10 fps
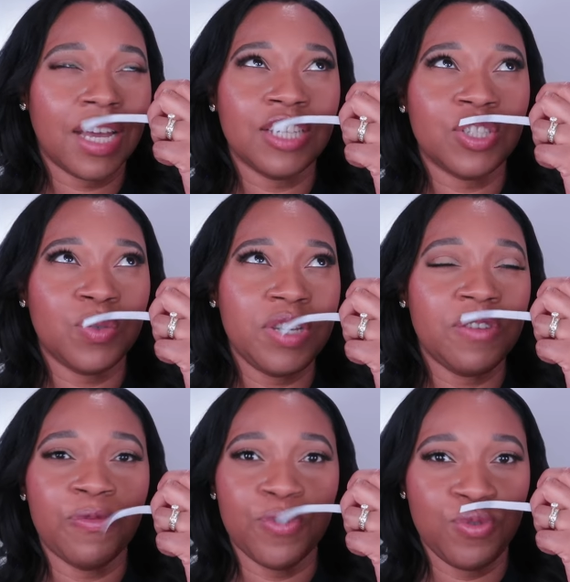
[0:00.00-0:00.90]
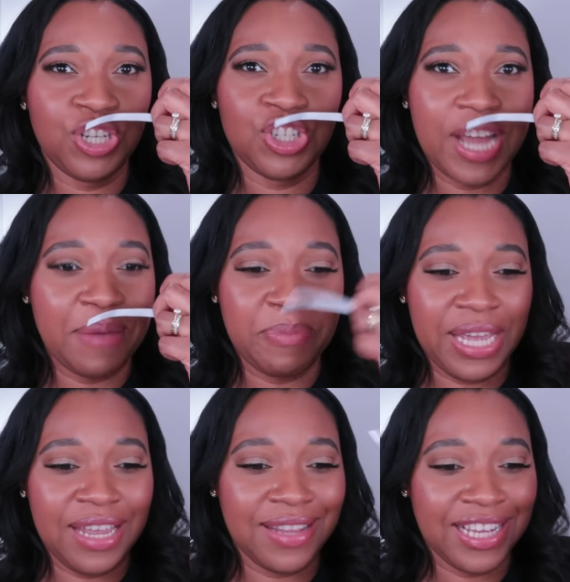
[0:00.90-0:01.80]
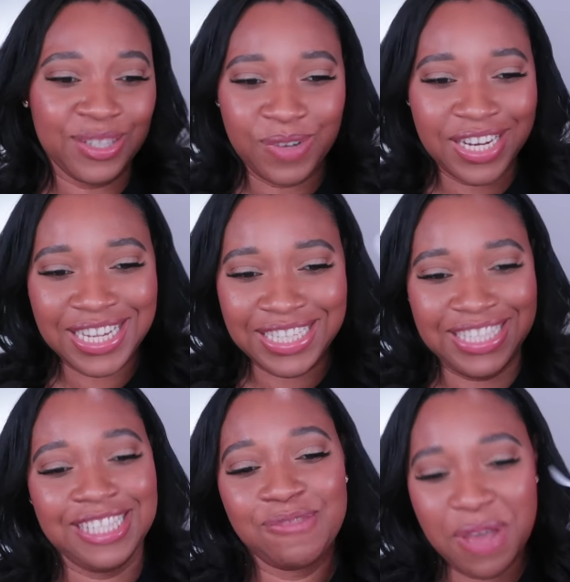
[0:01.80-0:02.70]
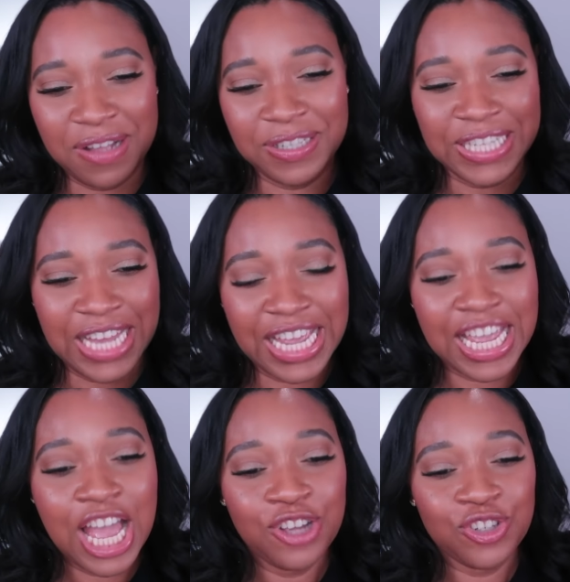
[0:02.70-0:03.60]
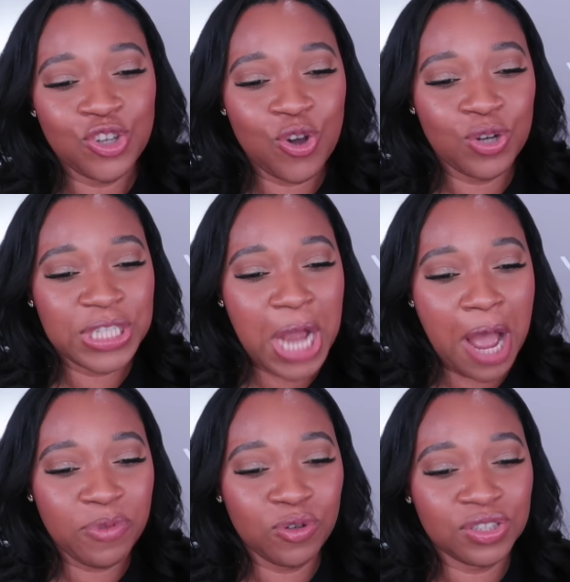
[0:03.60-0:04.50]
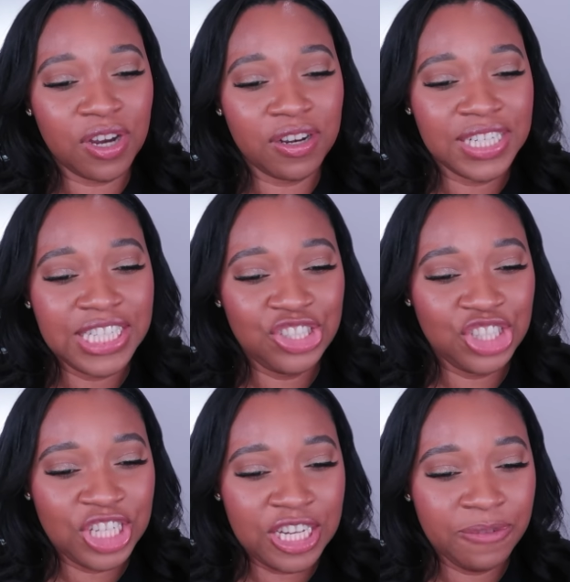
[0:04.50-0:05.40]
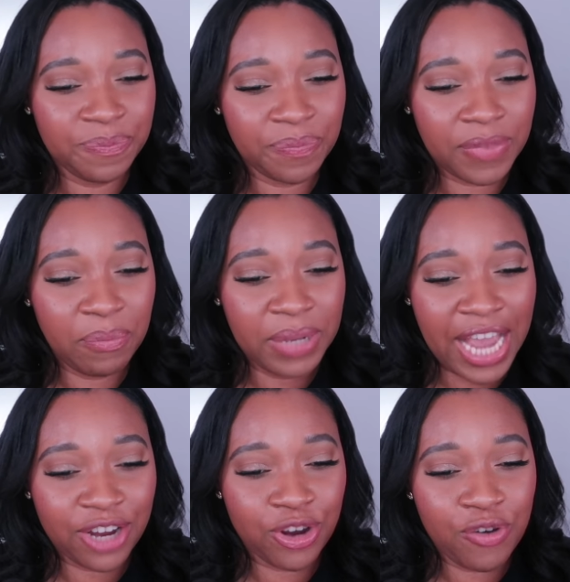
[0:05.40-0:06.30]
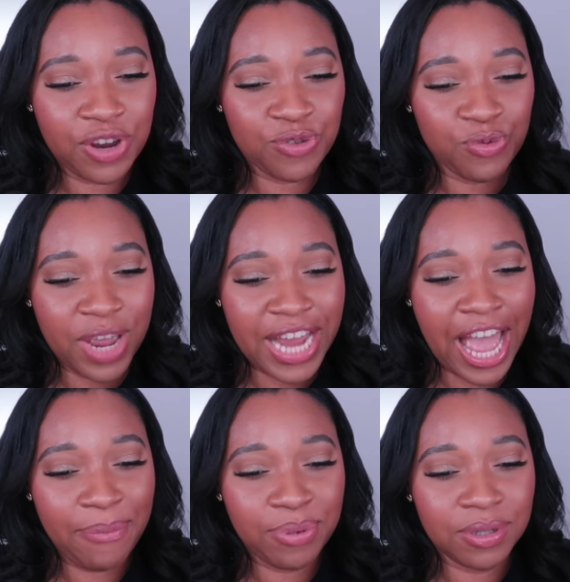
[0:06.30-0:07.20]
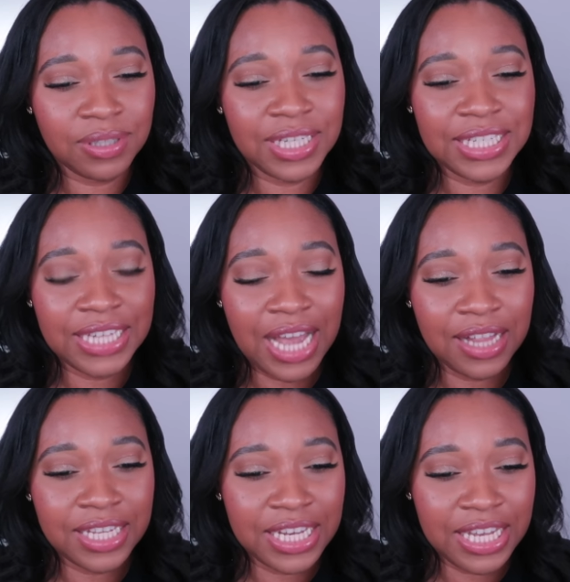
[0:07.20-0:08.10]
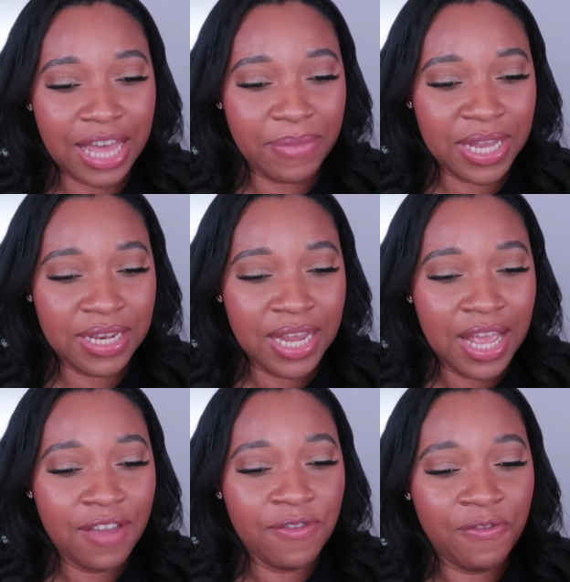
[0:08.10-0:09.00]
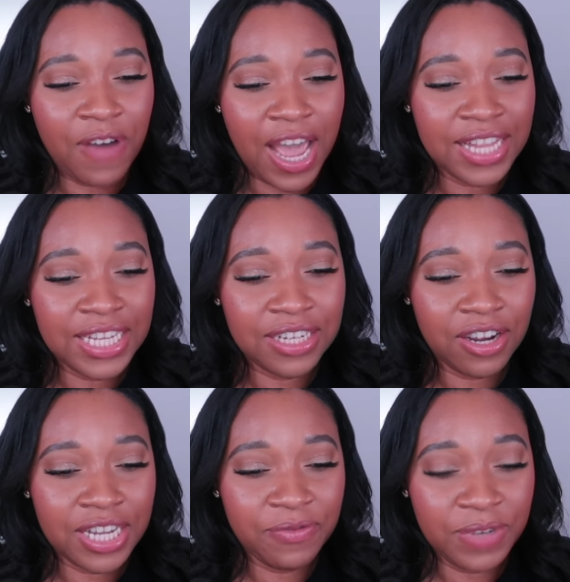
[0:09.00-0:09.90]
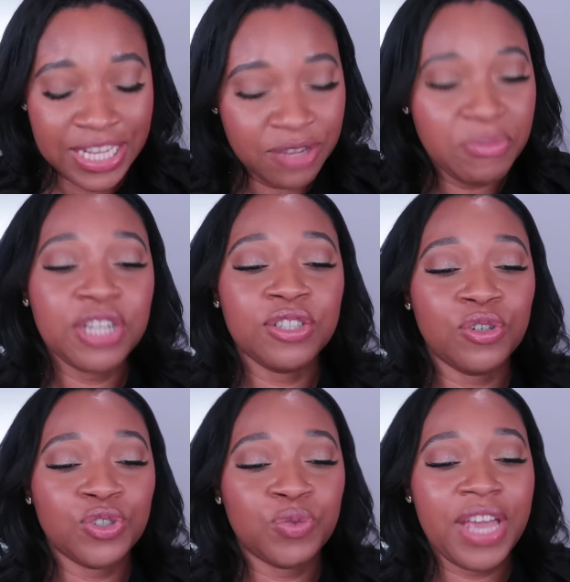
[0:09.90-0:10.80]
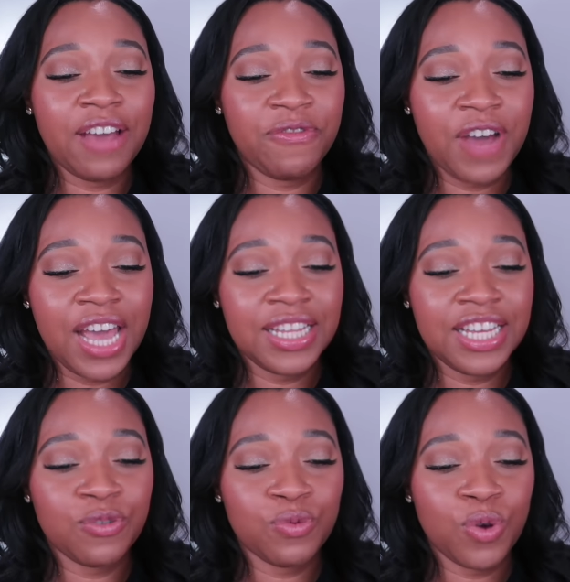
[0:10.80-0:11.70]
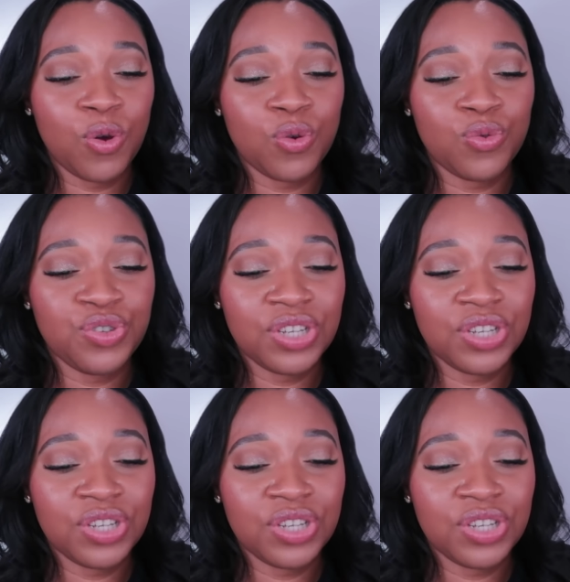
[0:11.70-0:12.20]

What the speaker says: A sweet, fruity champagne. That's what it smells like. So top notes are lychee, blackcurrant, red apple, Italian lemon, violet. In the middle notes, we have violet, rose,